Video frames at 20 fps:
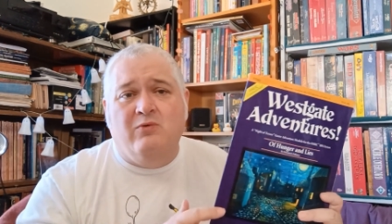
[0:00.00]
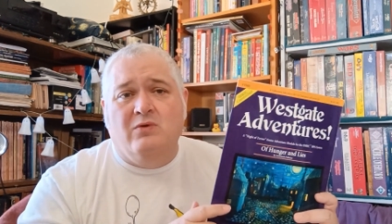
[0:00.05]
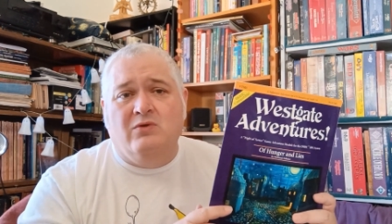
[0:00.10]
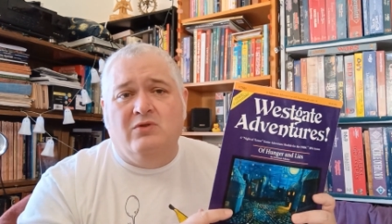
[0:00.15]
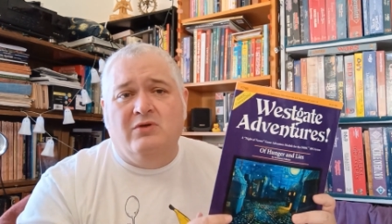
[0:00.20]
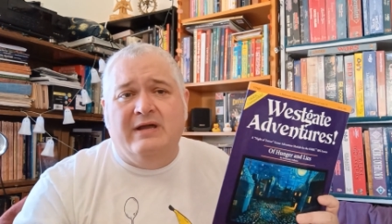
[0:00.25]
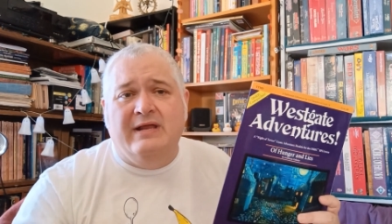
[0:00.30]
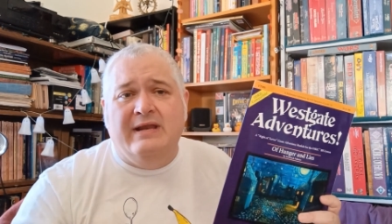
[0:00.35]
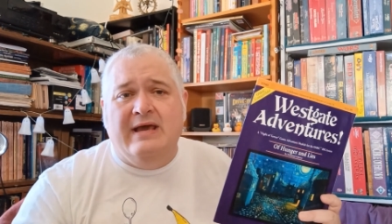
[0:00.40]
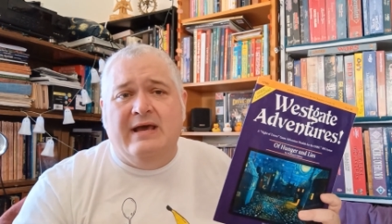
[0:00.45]
We're
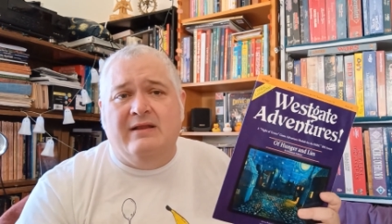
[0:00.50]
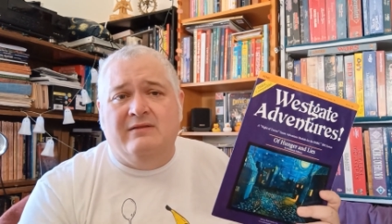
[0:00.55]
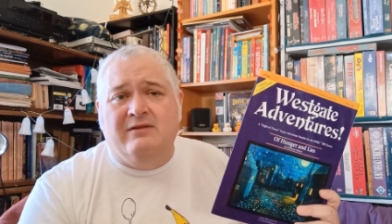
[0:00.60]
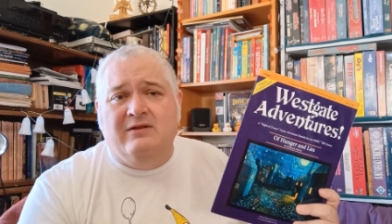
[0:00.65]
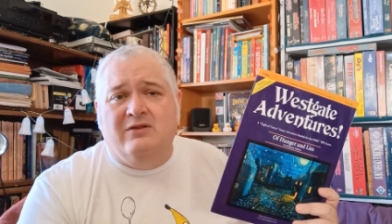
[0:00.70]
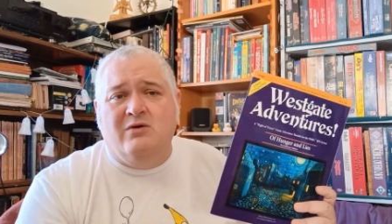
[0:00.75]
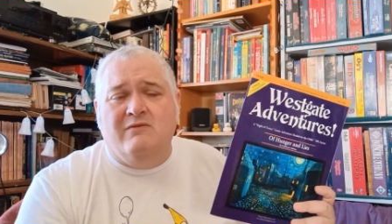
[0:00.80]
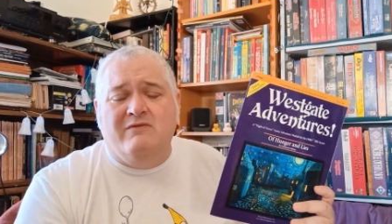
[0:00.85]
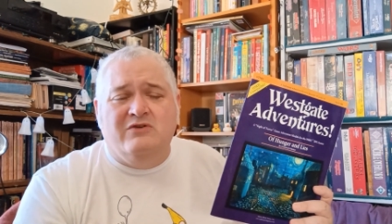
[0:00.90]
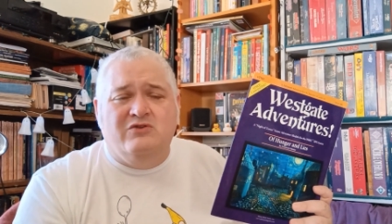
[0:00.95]
looking at a
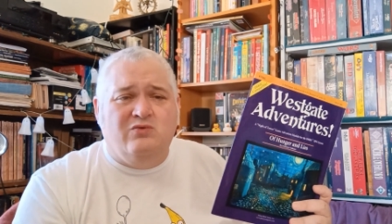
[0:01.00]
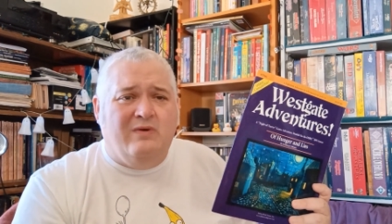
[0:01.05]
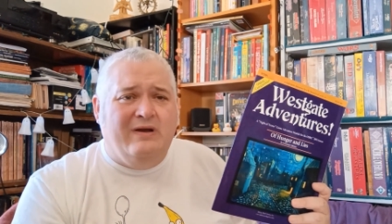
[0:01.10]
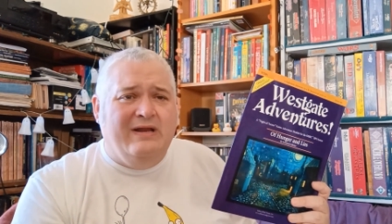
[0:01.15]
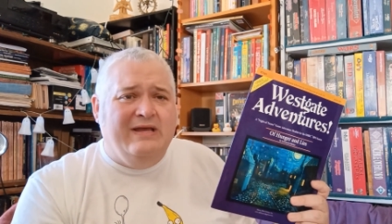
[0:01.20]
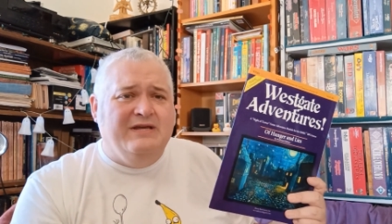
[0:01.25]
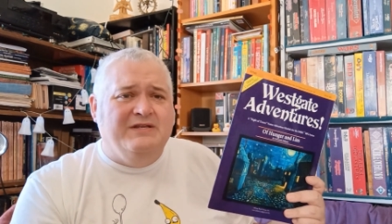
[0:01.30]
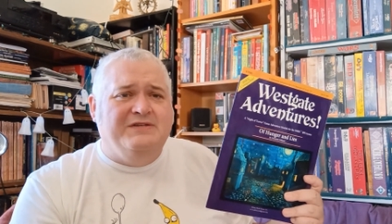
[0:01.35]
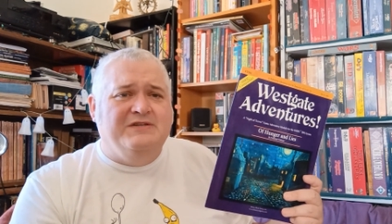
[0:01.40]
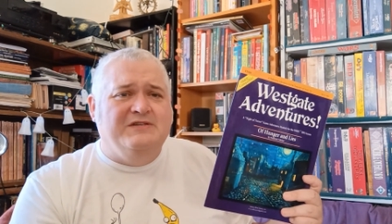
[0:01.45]
little over
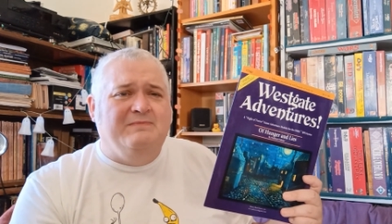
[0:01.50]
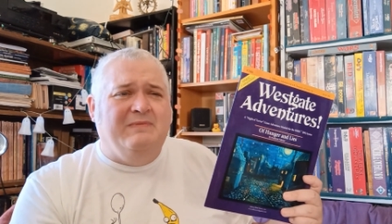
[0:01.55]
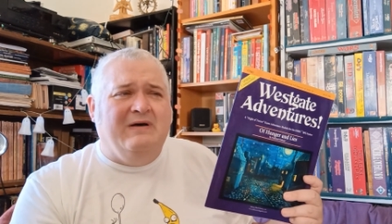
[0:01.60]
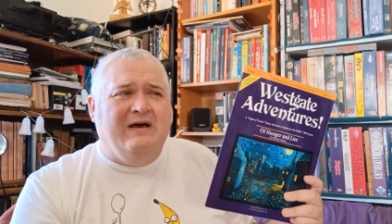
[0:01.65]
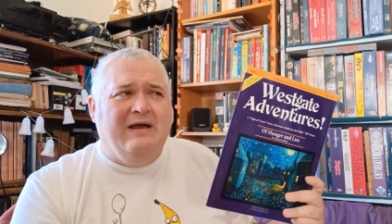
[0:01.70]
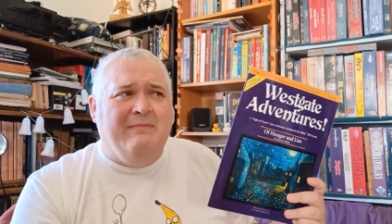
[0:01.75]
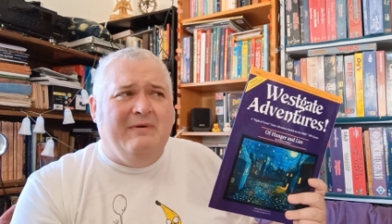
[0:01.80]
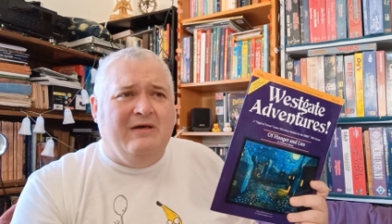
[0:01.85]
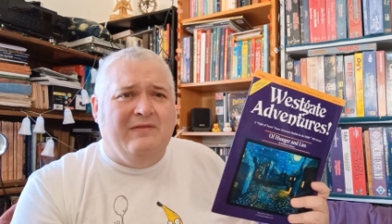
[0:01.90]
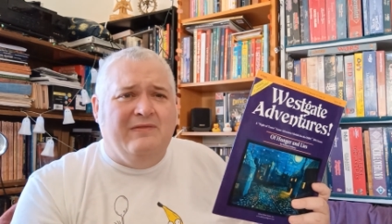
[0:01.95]
20 inches
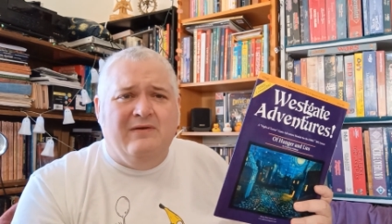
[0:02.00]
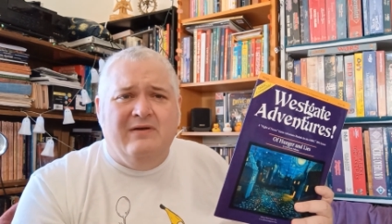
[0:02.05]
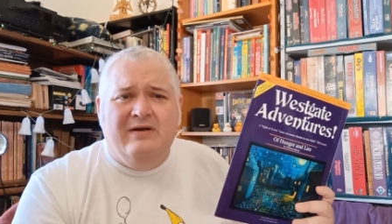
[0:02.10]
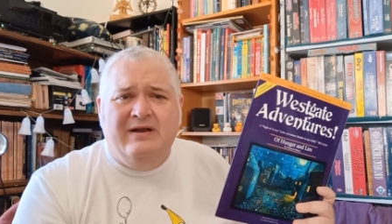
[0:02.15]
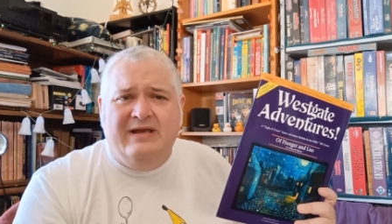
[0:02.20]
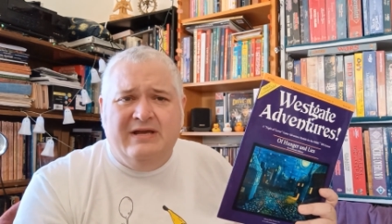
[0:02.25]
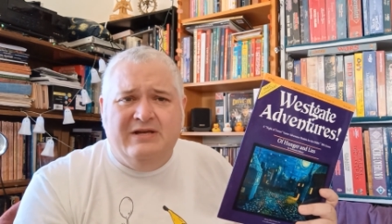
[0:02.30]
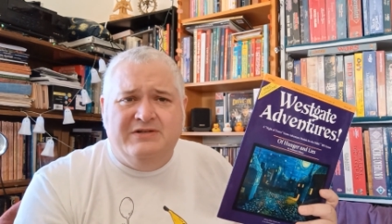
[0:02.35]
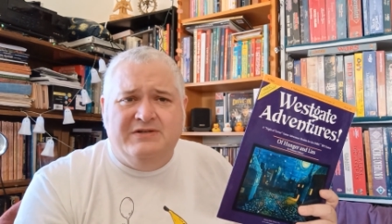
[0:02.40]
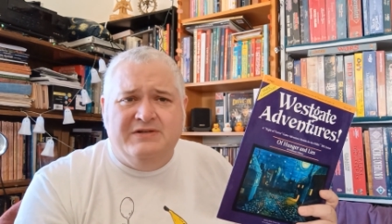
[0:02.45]
by about
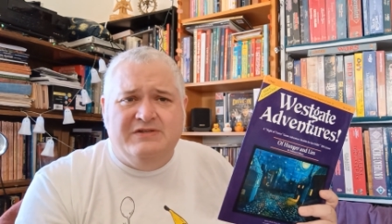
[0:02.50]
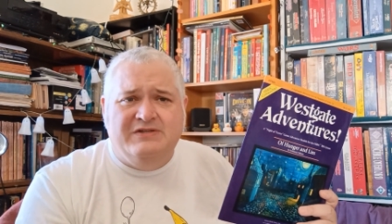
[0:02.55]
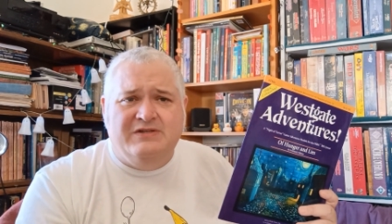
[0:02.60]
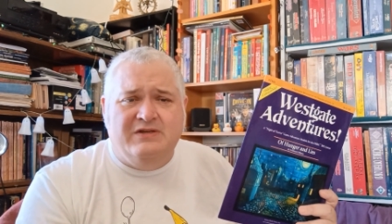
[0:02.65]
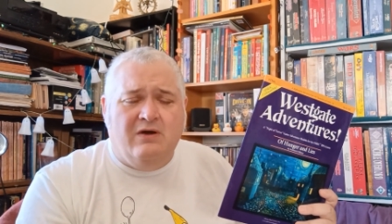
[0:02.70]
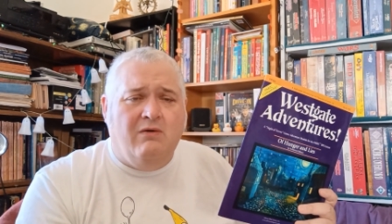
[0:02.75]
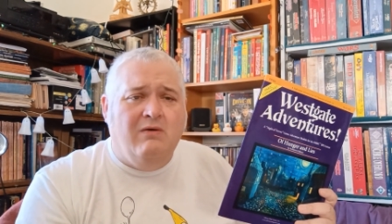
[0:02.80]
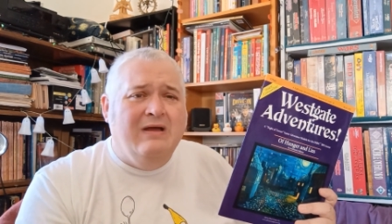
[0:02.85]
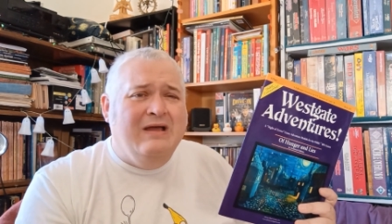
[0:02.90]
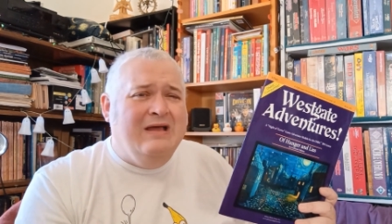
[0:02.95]
30 inches,
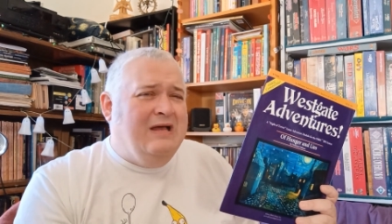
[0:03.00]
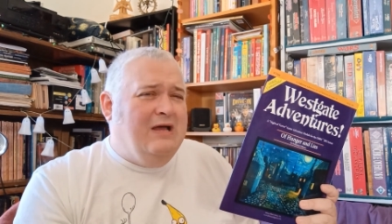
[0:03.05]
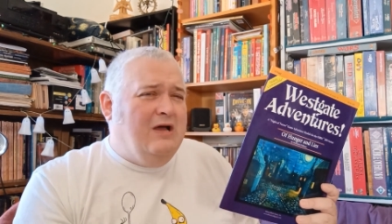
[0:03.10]
so